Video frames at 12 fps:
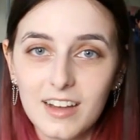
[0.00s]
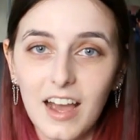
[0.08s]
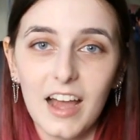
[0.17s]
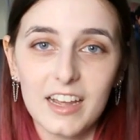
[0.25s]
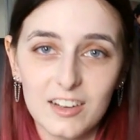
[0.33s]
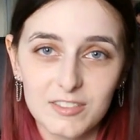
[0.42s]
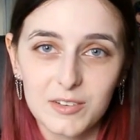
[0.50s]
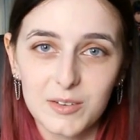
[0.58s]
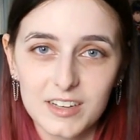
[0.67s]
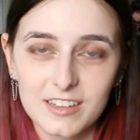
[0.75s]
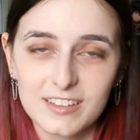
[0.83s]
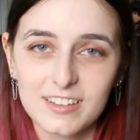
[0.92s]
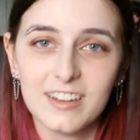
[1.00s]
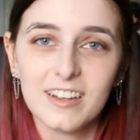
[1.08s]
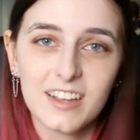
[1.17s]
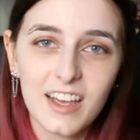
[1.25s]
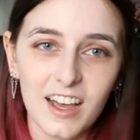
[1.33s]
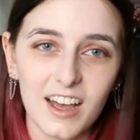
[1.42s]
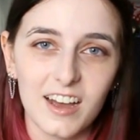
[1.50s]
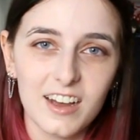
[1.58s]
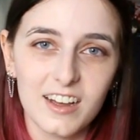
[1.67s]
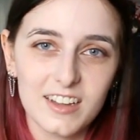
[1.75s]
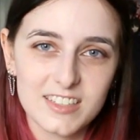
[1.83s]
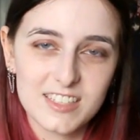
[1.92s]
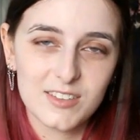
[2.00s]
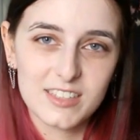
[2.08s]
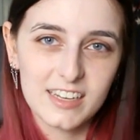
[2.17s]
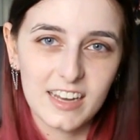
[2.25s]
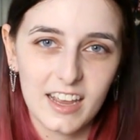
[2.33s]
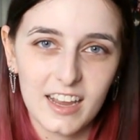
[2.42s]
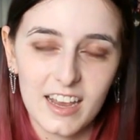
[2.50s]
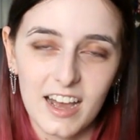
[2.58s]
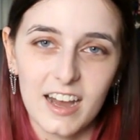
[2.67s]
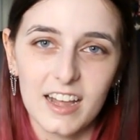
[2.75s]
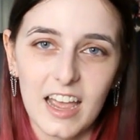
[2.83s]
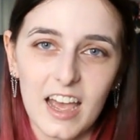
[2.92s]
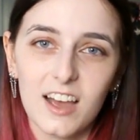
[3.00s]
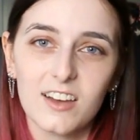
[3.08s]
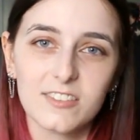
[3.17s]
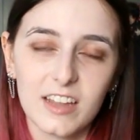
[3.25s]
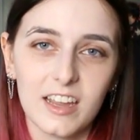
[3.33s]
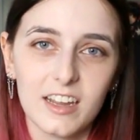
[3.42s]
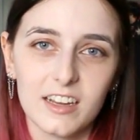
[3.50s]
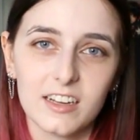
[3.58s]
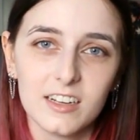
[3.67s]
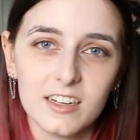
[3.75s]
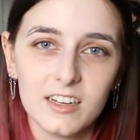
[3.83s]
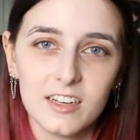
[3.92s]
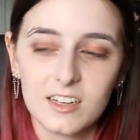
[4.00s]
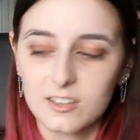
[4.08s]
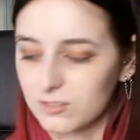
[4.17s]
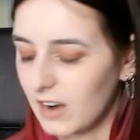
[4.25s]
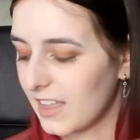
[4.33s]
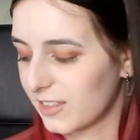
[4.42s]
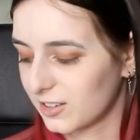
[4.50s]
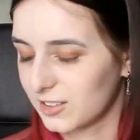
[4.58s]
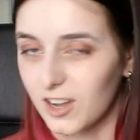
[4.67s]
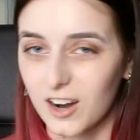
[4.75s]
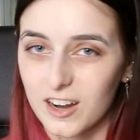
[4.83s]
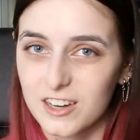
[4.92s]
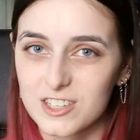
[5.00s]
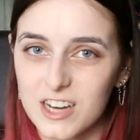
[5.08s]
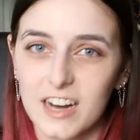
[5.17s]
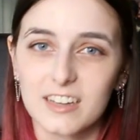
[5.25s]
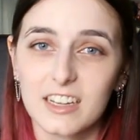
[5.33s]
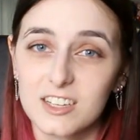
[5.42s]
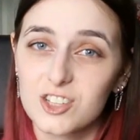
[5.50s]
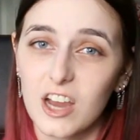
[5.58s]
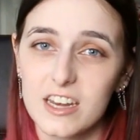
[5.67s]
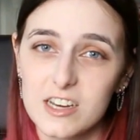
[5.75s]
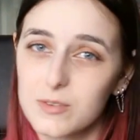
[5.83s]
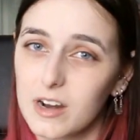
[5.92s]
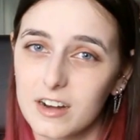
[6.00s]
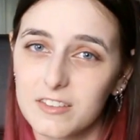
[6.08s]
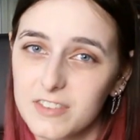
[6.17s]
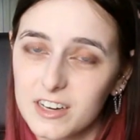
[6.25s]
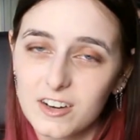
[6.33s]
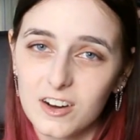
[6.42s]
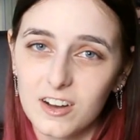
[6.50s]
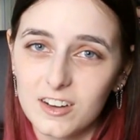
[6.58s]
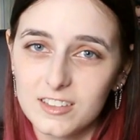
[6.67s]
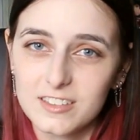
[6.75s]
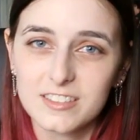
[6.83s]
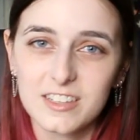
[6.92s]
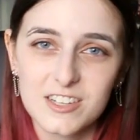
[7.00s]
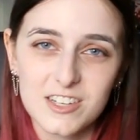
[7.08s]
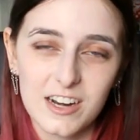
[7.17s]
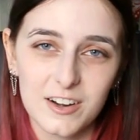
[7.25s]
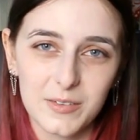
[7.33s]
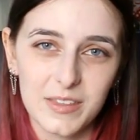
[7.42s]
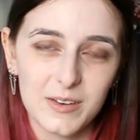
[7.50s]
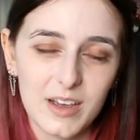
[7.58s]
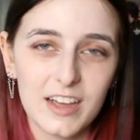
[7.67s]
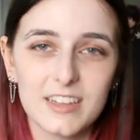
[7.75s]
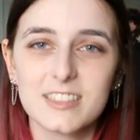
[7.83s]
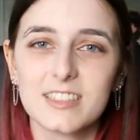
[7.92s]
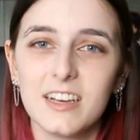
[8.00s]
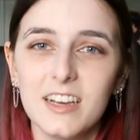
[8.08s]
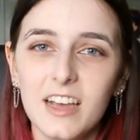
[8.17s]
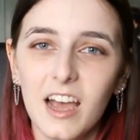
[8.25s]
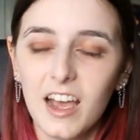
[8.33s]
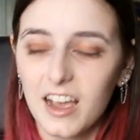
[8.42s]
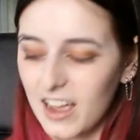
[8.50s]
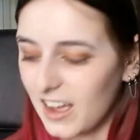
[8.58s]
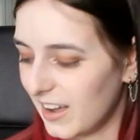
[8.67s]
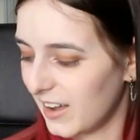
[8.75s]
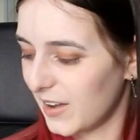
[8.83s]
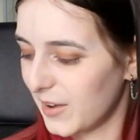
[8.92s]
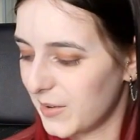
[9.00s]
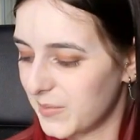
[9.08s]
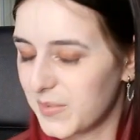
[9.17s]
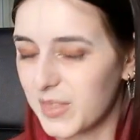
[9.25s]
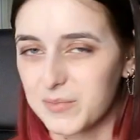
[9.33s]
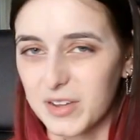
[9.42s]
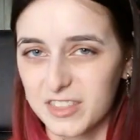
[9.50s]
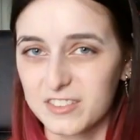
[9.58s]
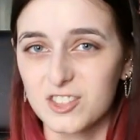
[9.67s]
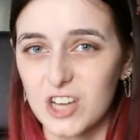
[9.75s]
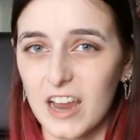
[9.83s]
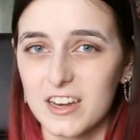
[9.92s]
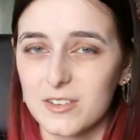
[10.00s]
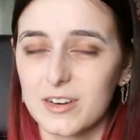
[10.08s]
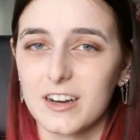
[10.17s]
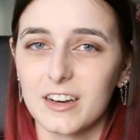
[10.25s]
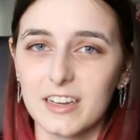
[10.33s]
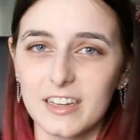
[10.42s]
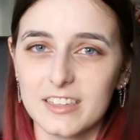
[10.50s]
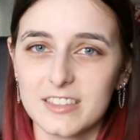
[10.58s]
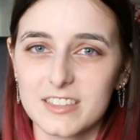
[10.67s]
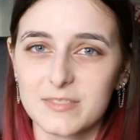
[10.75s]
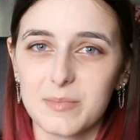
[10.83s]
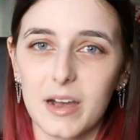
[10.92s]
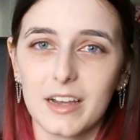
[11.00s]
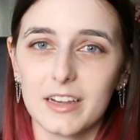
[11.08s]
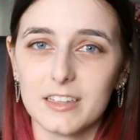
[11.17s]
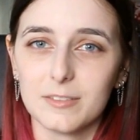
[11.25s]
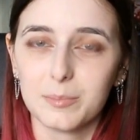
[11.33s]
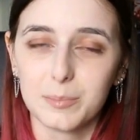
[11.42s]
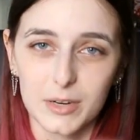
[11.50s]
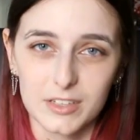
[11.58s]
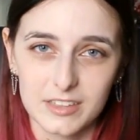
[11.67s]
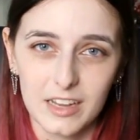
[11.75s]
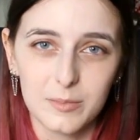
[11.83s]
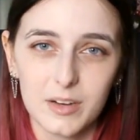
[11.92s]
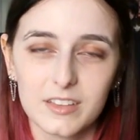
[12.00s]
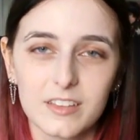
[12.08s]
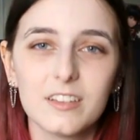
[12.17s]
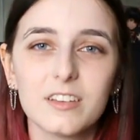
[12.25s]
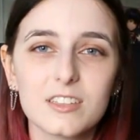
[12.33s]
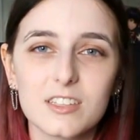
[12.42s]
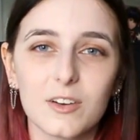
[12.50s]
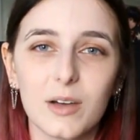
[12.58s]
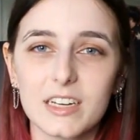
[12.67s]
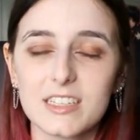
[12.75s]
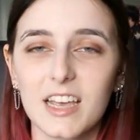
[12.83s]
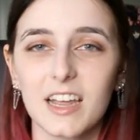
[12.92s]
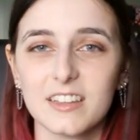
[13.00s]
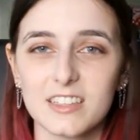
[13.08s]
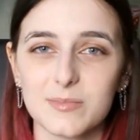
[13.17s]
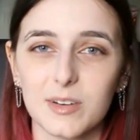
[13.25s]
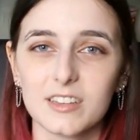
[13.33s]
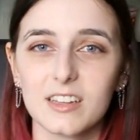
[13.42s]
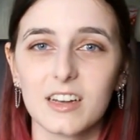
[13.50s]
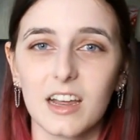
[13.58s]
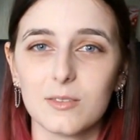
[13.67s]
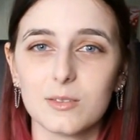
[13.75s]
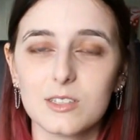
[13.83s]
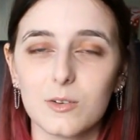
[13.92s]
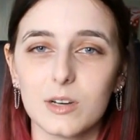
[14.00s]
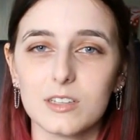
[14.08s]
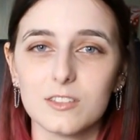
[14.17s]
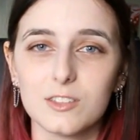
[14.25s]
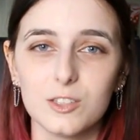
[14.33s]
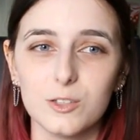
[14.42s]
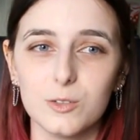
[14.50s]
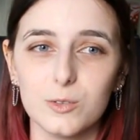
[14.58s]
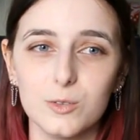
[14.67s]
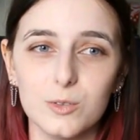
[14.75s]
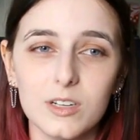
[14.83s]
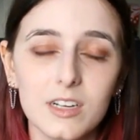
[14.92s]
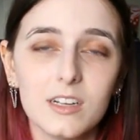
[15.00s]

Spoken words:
Hi everyone! So today I have a rather large kind of like January figure haul to share with you guys. The month of January is my birthday month, so I decided this month that I was going to